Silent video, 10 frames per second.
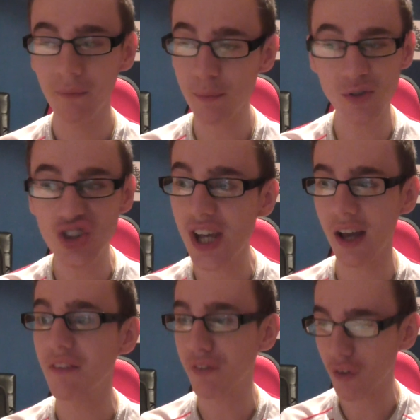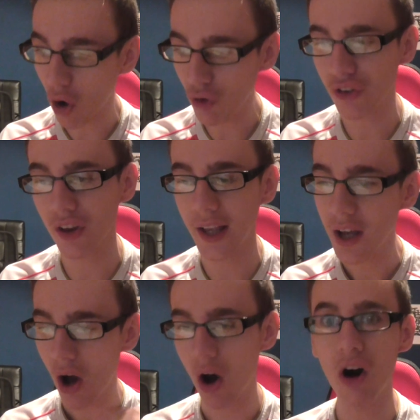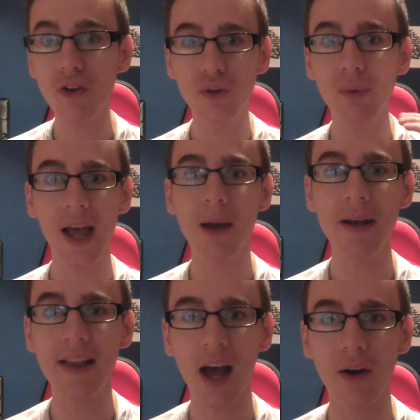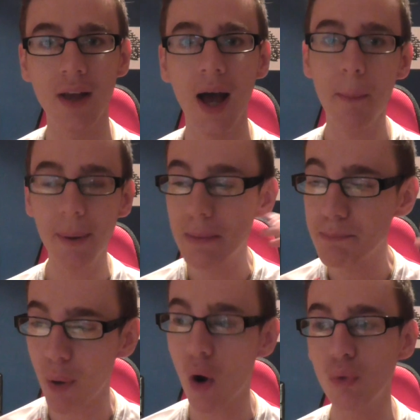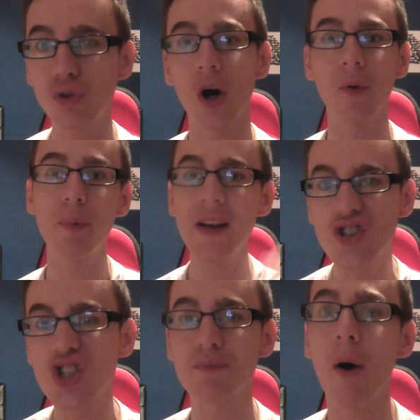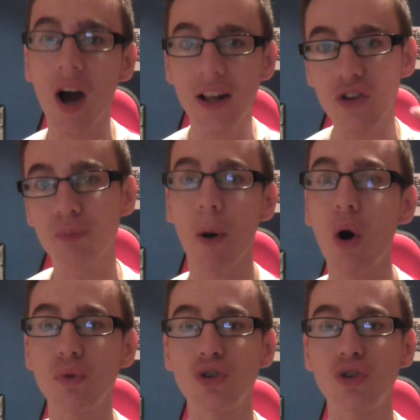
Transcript: I'm sick of constantly Arsenal letting me down and being bottle jobs, being spineless bottle